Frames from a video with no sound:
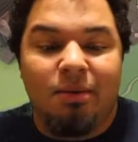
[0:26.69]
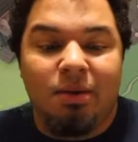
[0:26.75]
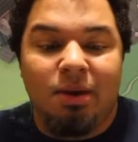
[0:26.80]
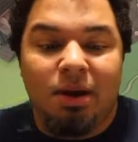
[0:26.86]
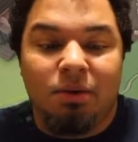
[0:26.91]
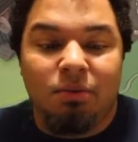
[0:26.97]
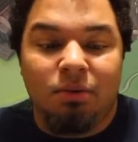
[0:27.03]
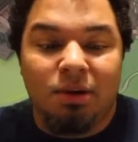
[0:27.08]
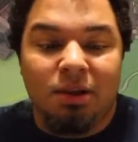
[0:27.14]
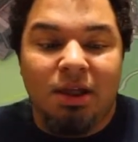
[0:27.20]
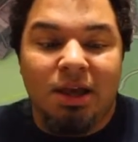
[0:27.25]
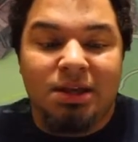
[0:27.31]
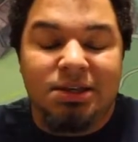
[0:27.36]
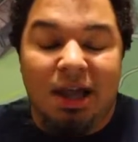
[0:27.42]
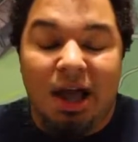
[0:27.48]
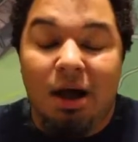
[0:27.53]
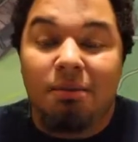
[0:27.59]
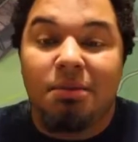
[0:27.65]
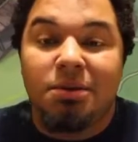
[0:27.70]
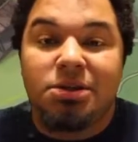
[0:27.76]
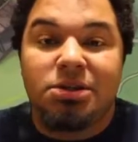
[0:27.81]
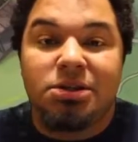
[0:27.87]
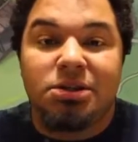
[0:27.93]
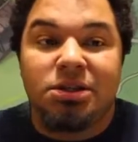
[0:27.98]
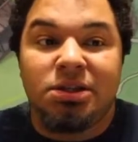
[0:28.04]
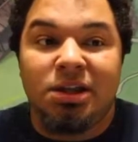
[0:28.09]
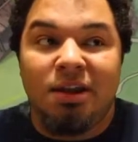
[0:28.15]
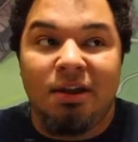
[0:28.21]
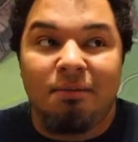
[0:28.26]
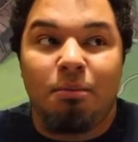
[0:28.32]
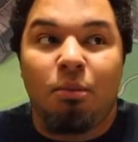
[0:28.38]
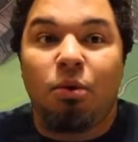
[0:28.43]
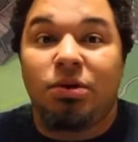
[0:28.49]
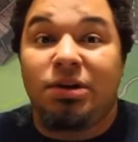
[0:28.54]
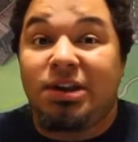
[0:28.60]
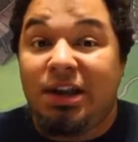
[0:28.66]
one and realized how much
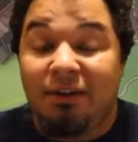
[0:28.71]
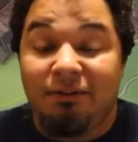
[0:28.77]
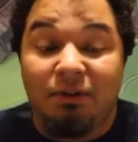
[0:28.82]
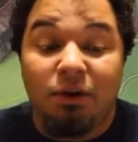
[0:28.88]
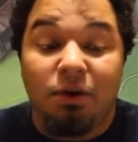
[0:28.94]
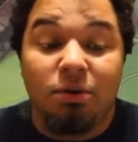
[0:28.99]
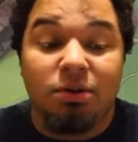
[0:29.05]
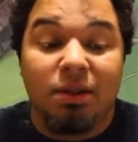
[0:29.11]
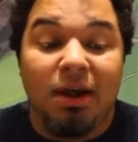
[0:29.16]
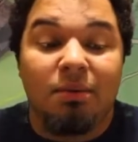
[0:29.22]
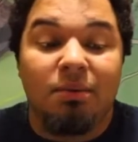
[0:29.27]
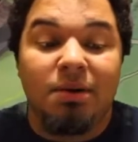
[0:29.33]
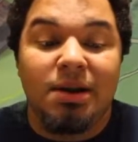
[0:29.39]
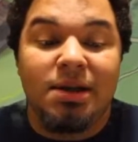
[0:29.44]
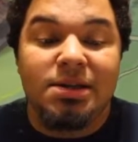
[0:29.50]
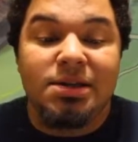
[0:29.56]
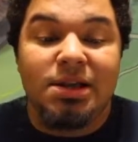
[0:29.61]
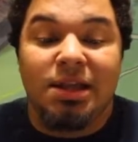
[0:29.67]
more difficult that one is.